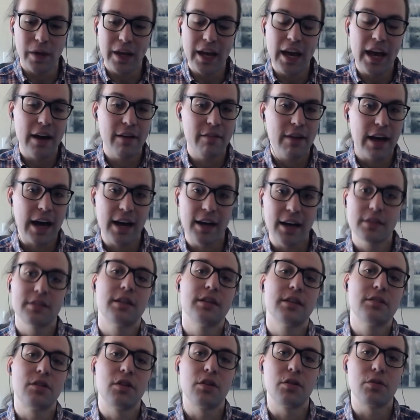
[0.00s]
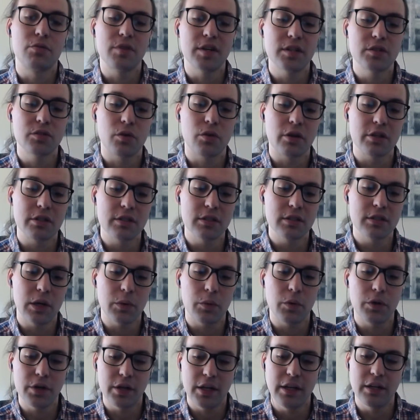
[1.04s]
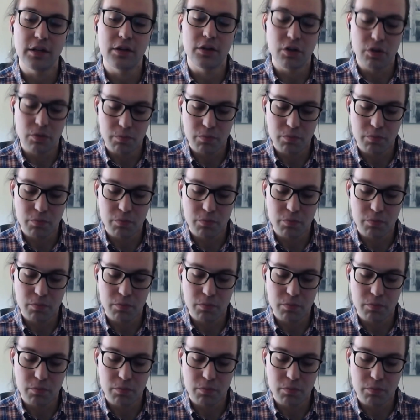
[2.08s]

have access to the resources that we'll need to